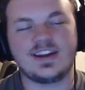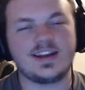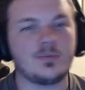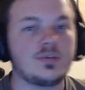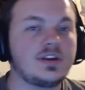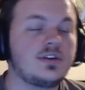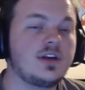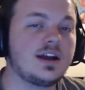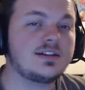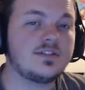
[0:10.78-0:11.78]
and I'm bringing you
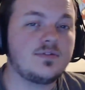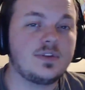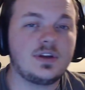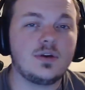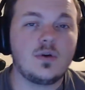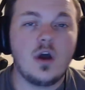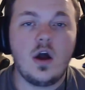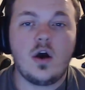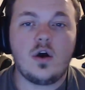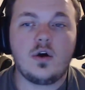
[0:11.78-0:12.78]
guys a video
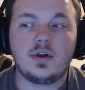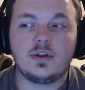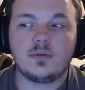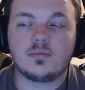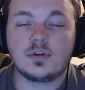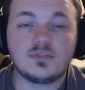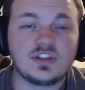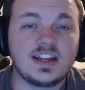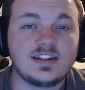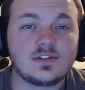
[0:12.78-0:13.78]
on pretty
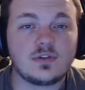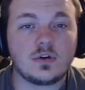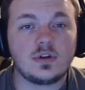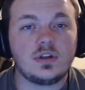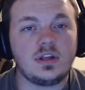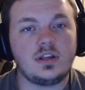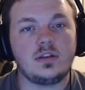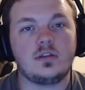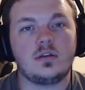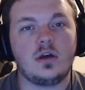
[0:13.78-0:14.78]
much getting started
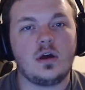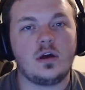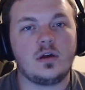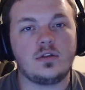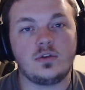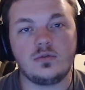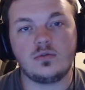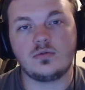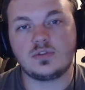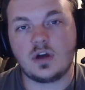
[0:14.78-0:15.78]
in the
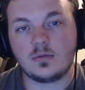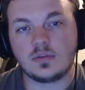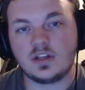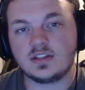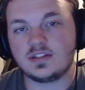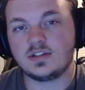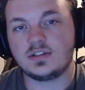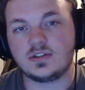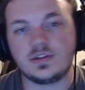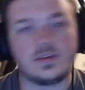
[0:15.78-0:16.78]
new Tom
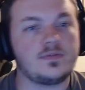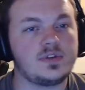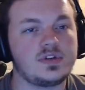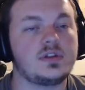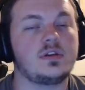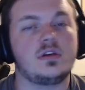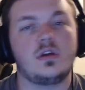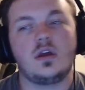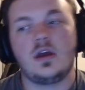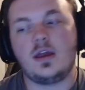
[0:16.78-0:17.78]
Clancy's The Division.
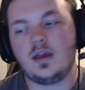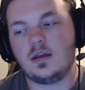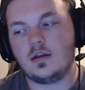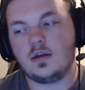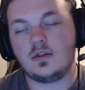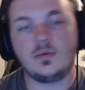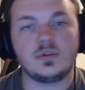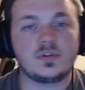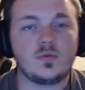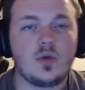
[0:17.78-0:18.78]
And the
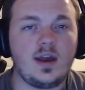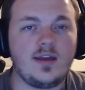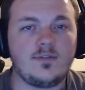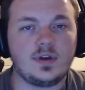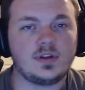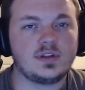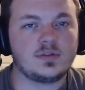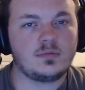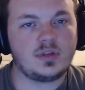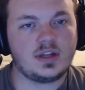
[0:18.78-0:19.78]
reason why I figured
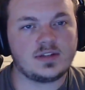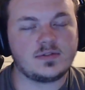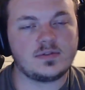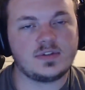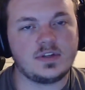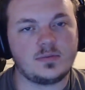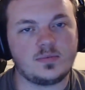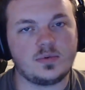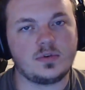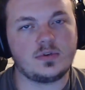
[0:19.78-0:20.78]
this would be a nice little tip,
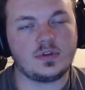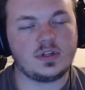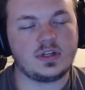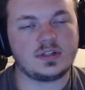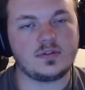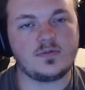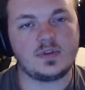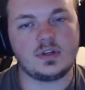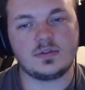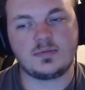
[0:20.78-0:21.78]
or a nice little
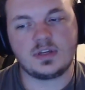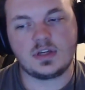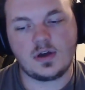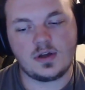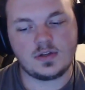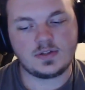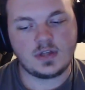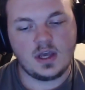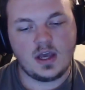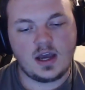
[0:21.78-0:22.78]
video, is
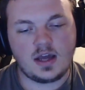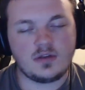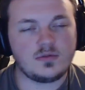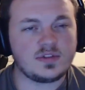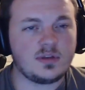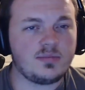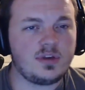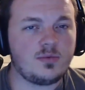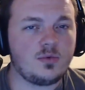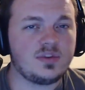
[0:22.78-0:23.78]
because I know some
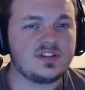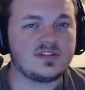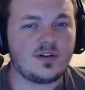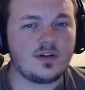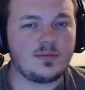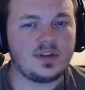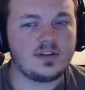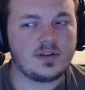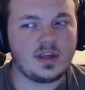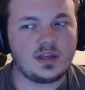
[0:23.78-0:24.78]
people, when they start up
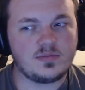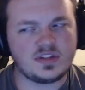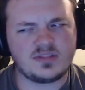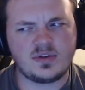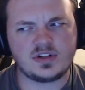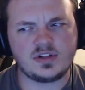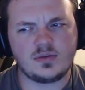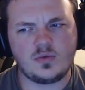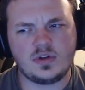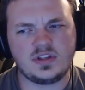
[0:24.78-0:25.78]
in games,
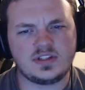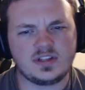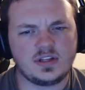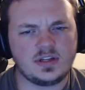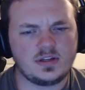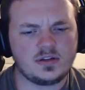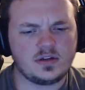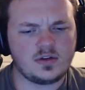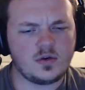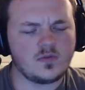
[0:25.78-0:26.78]
especially one that's
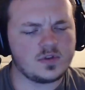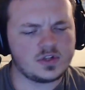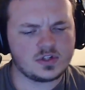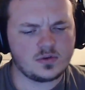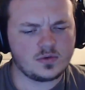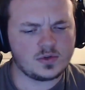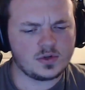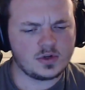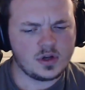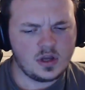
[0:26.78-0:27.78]
an
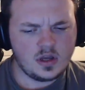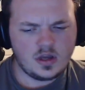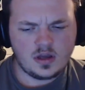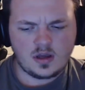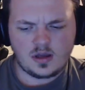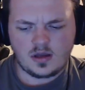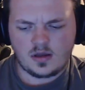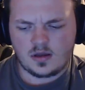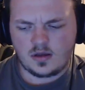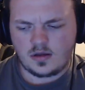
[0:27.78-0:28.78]
over-the-shoulder
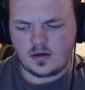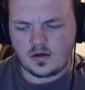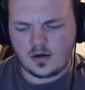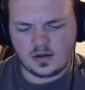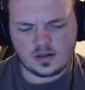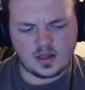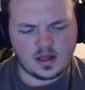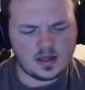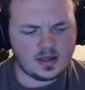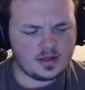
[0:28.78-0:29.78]

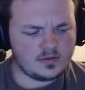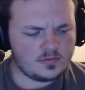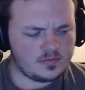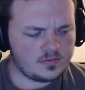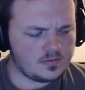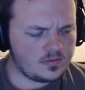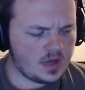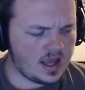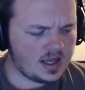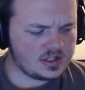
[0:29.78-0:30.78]
online
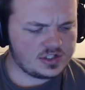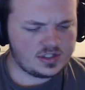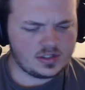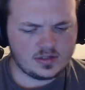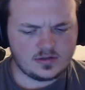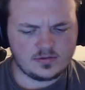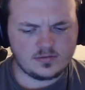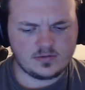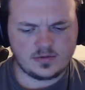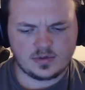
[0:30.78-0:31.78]

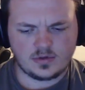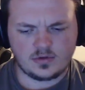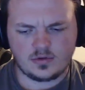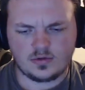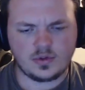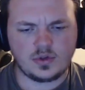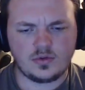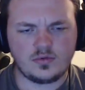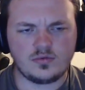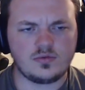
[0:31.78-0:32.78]
action
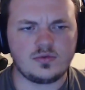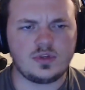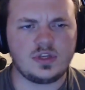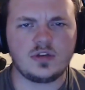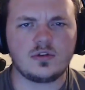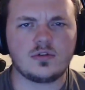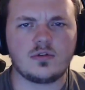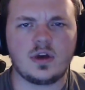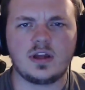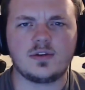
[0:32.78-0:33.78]
loot gear
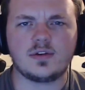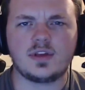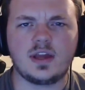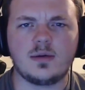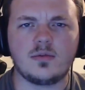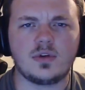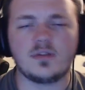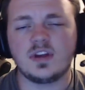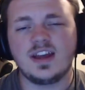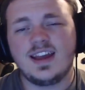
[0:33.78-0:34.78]
grinder game or
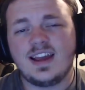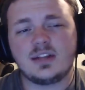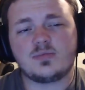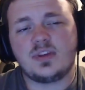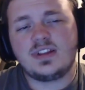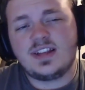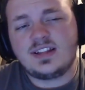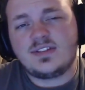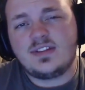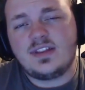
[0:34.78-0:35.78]
whatever.
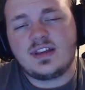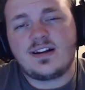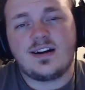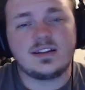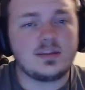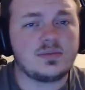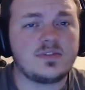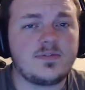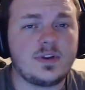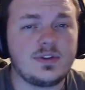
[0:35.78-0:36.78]
It's the concept
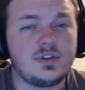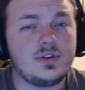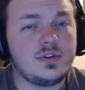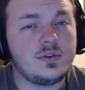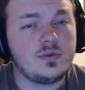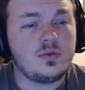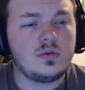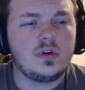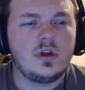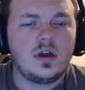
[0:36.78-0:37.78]
is fairly
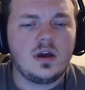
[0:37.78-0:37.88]
new,